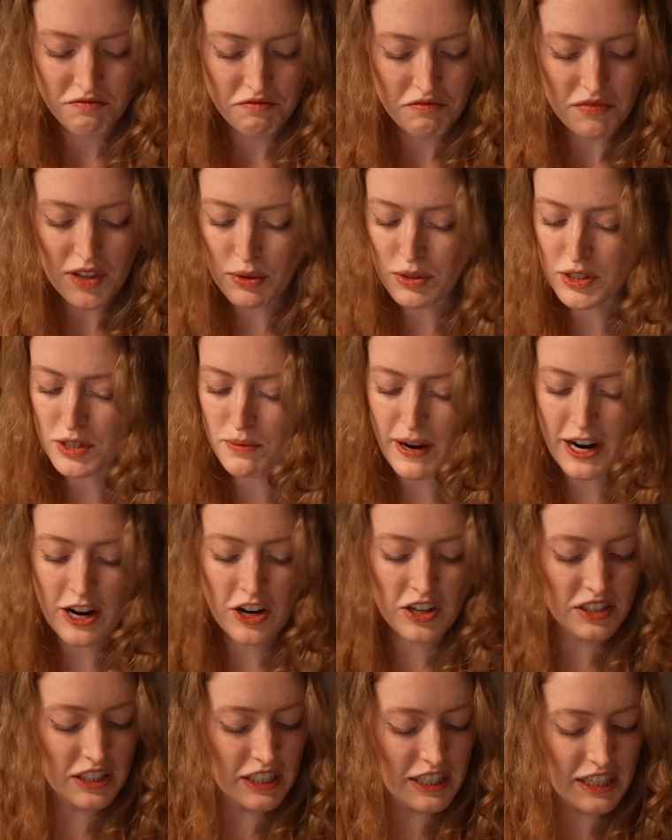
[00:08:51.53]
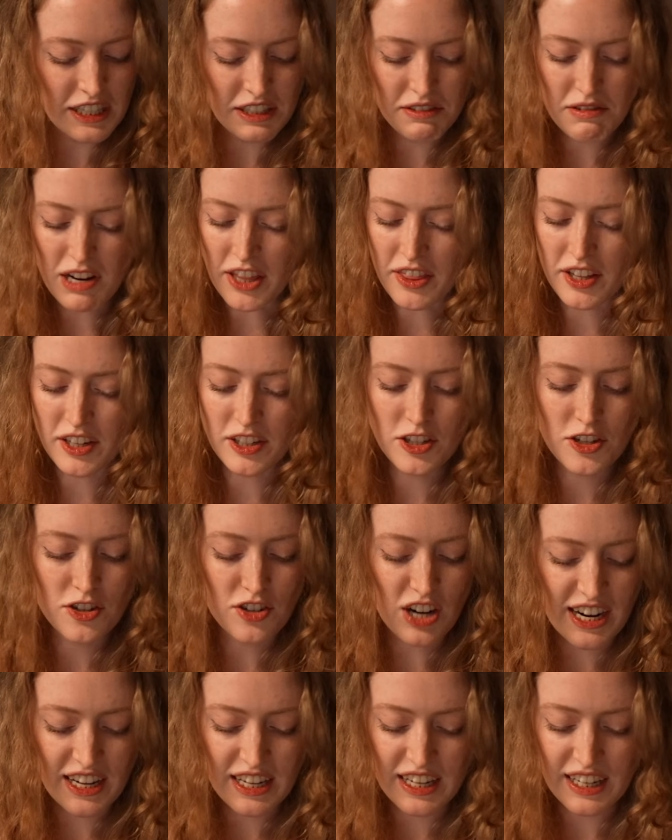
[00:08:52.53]
There was apparently nothing
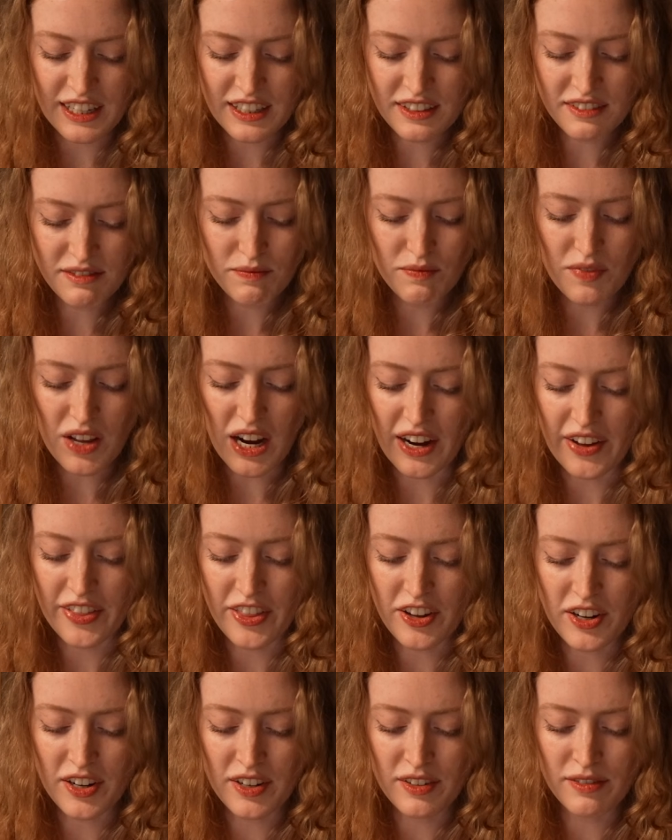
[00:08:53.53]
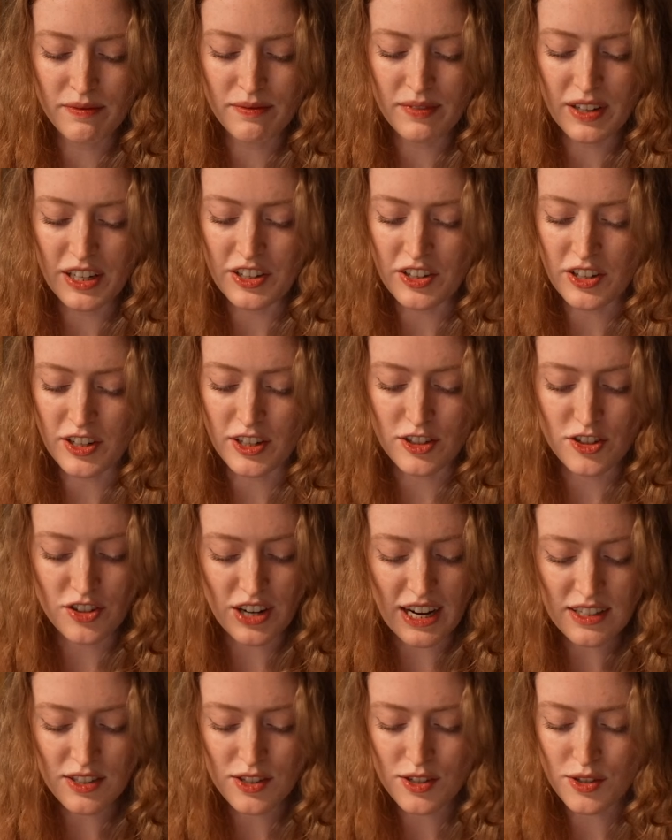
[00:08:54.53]
striking, either in her
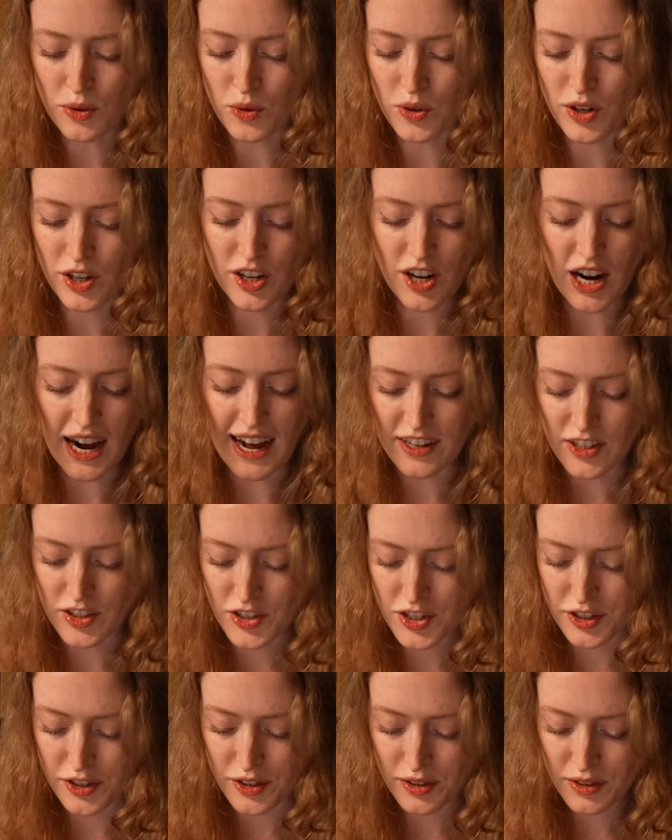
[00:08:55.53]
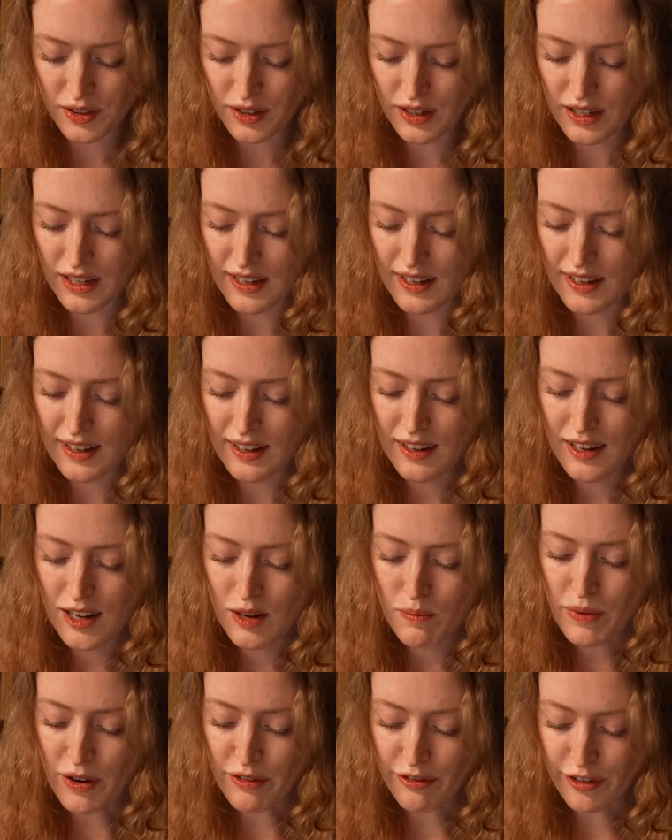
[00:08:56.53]
dress or her attitude.
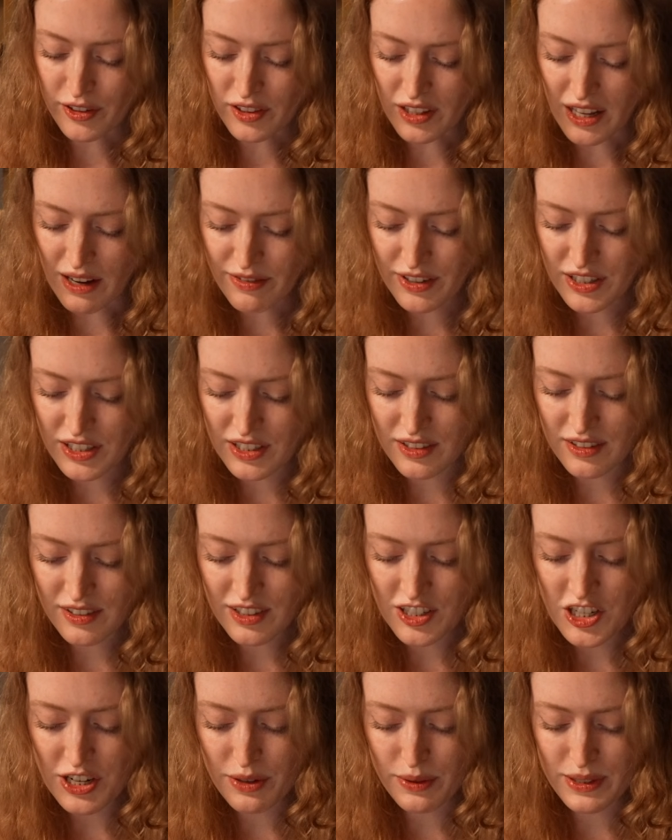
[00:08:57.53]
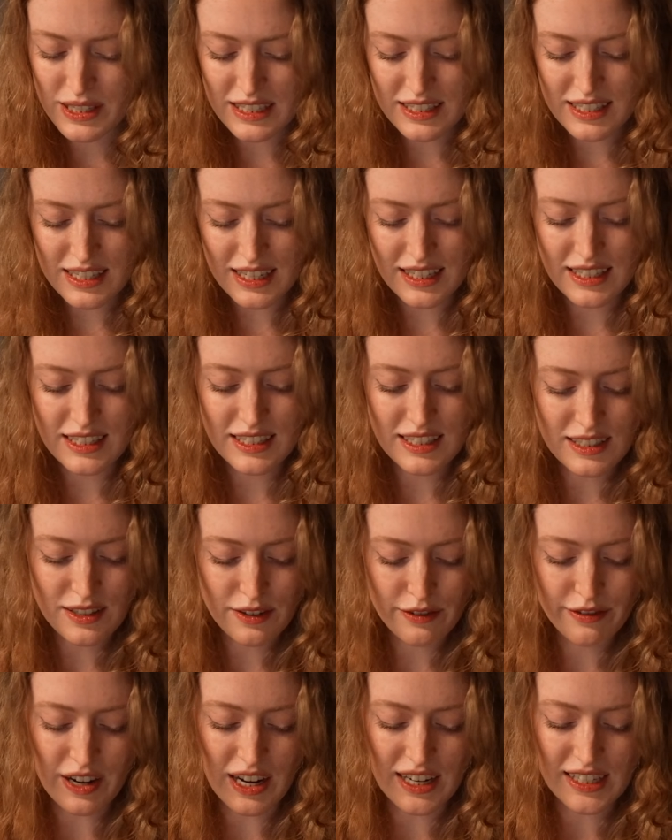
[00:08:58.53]
But for Levin, she was as easy to
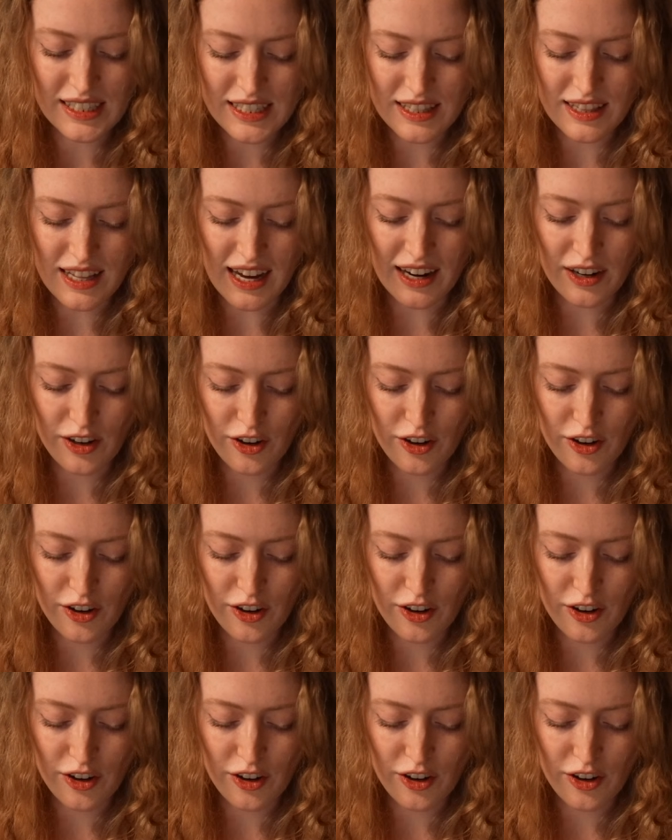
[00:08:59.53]
find in that